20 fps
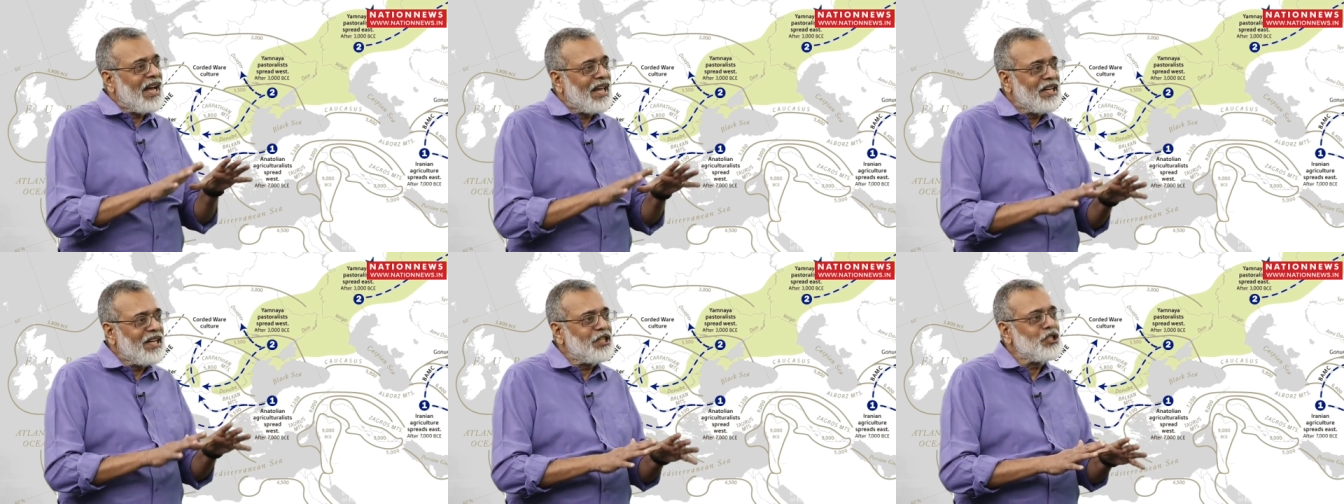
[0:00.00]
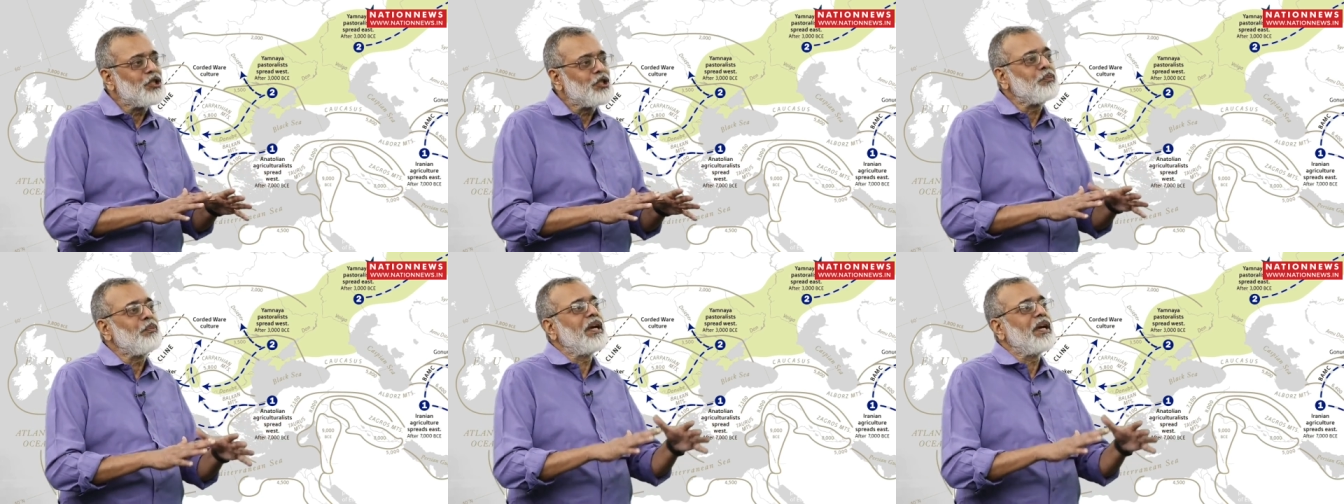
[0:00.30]
And
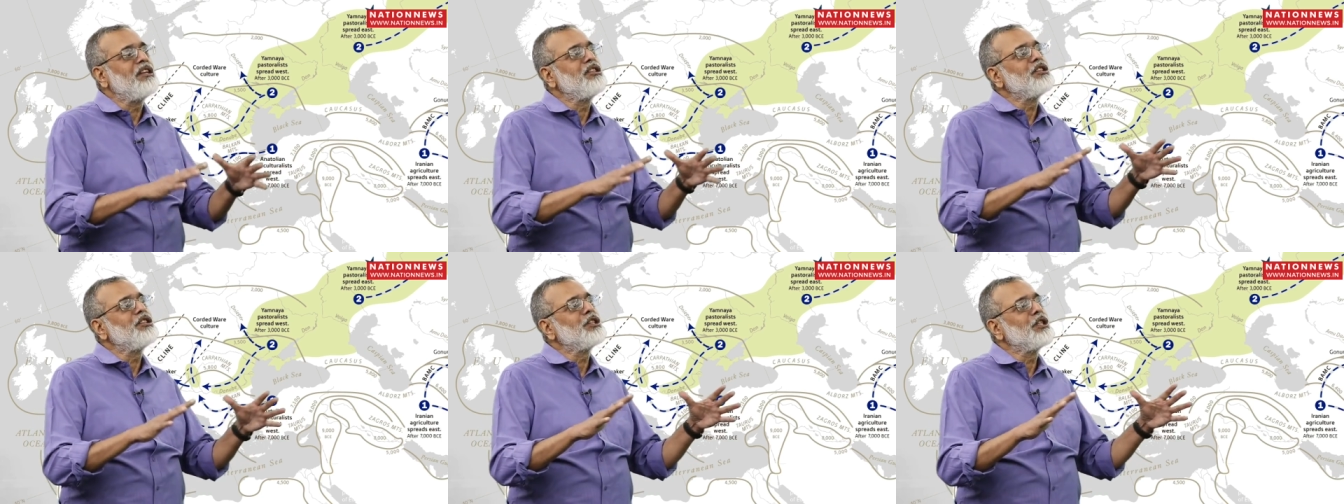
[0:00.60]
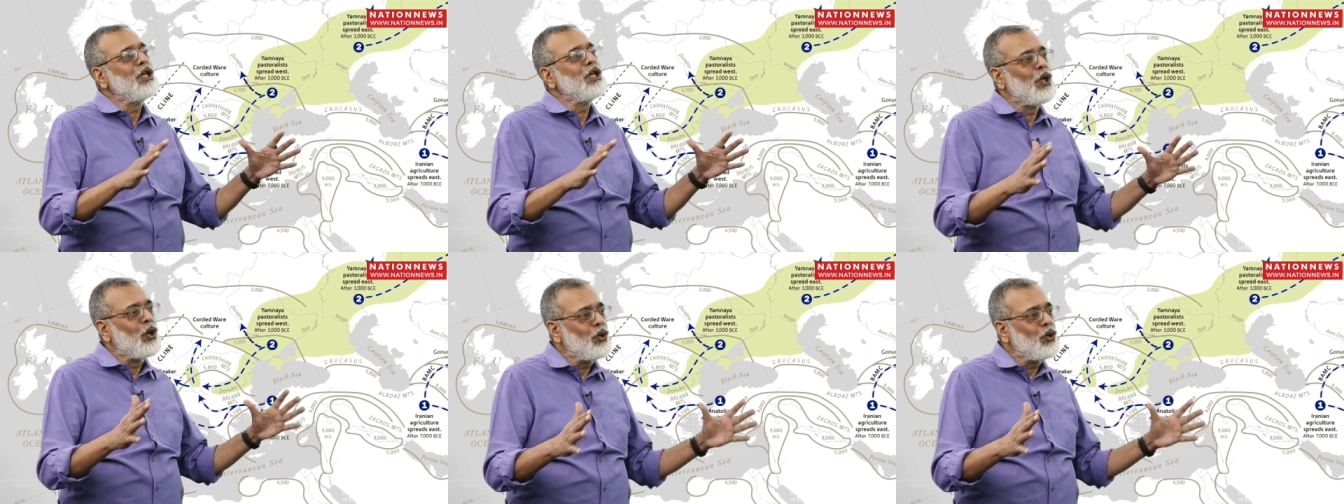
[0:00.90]
it spread
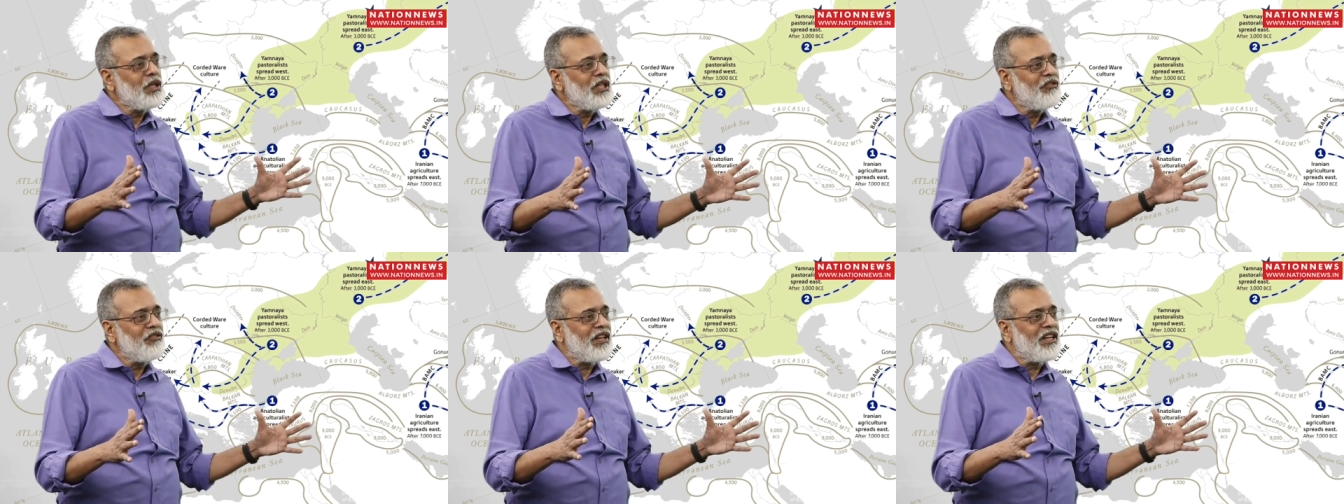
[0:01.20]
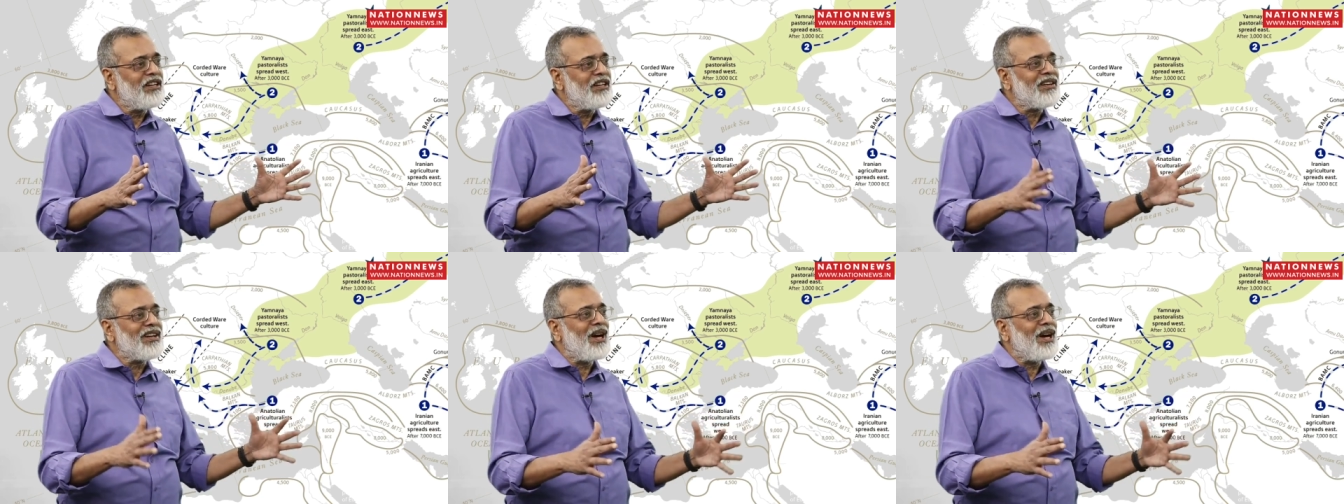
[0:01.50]
slowly
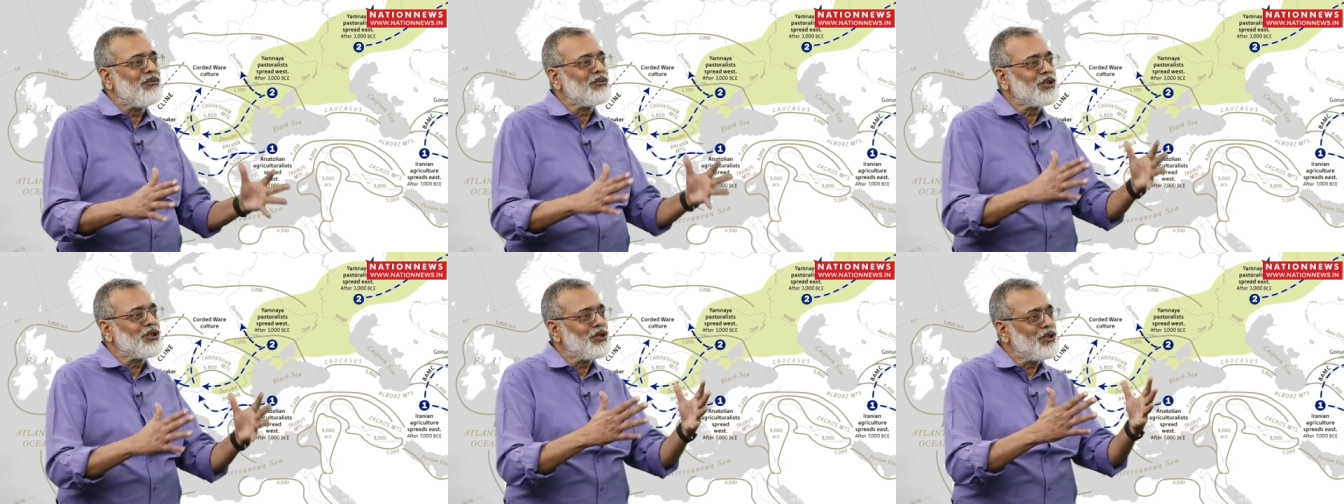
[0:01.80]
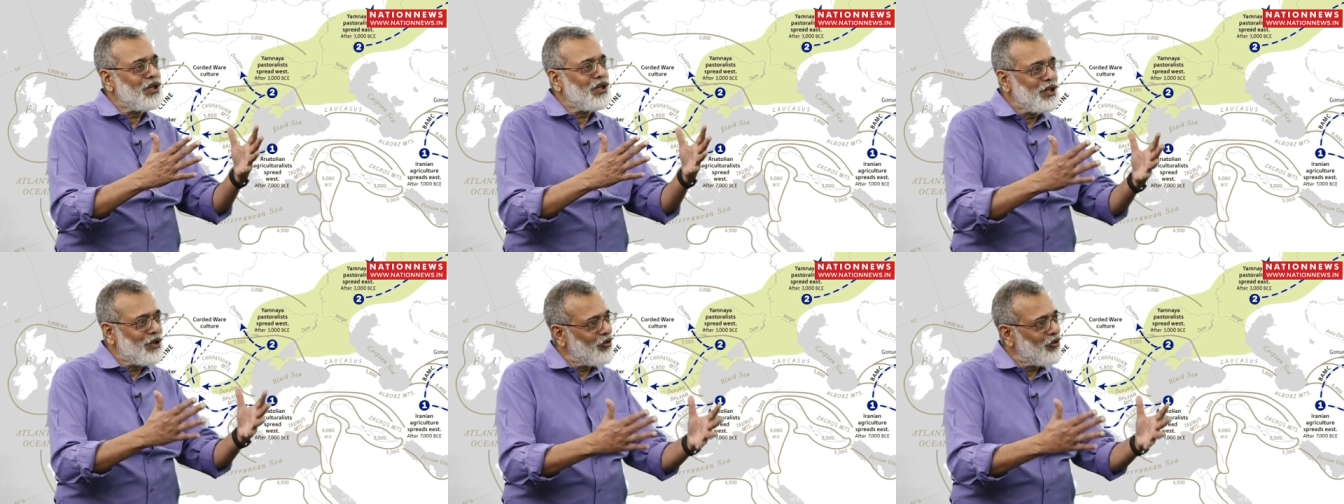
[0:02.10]
when it comes to
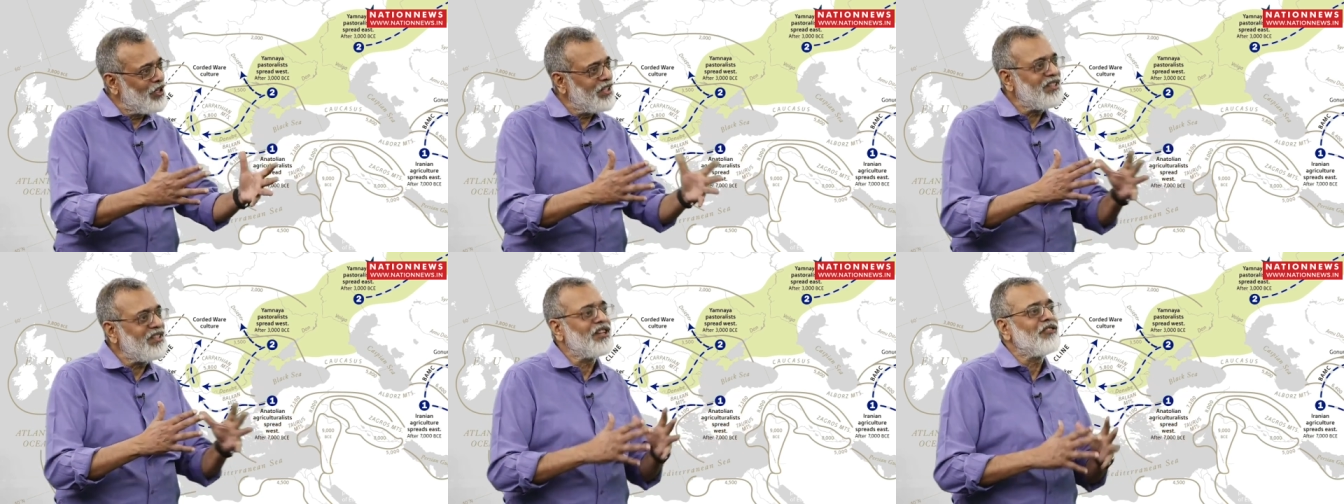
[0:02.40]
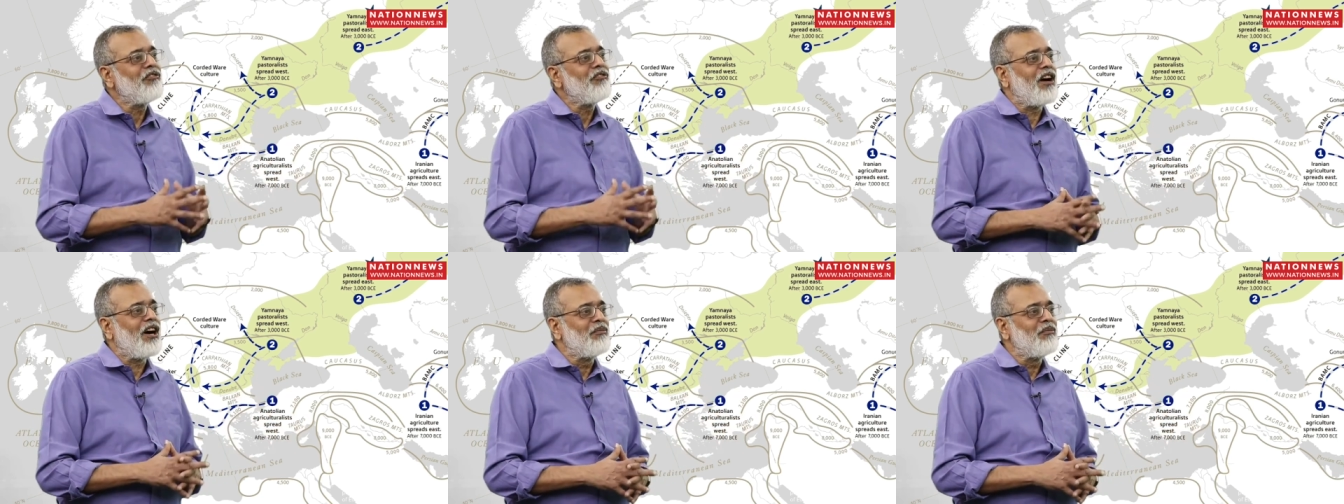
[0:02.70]
the
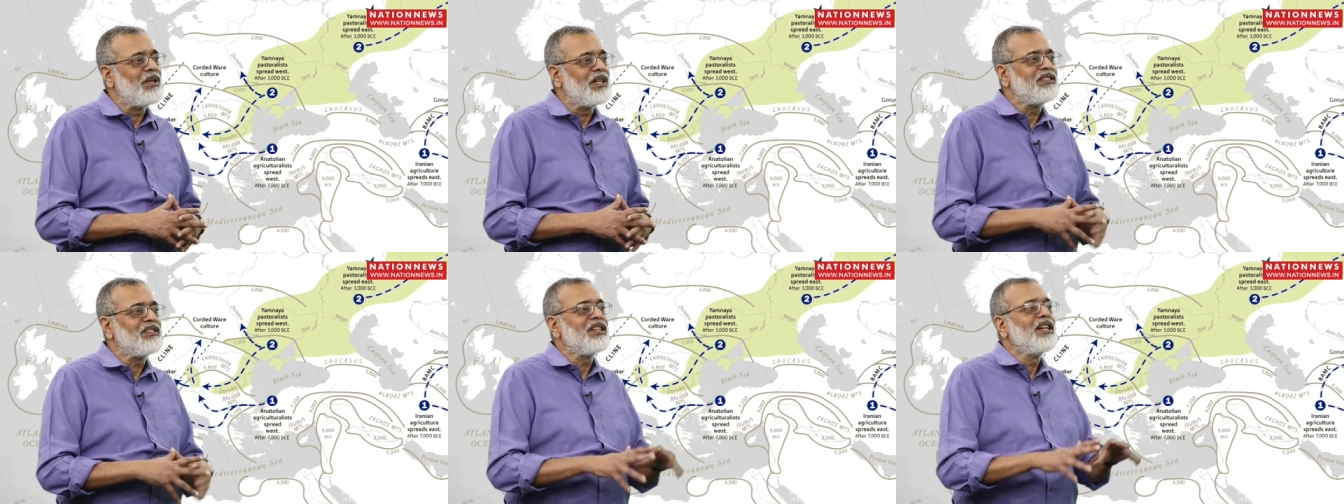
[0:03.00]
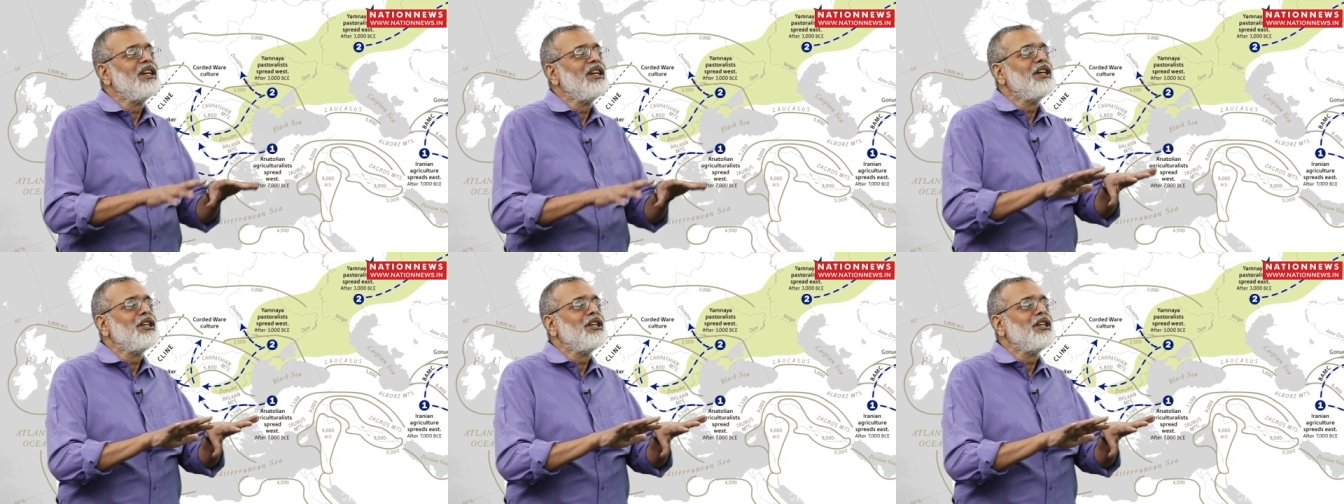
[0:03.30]
Neolithic farmers,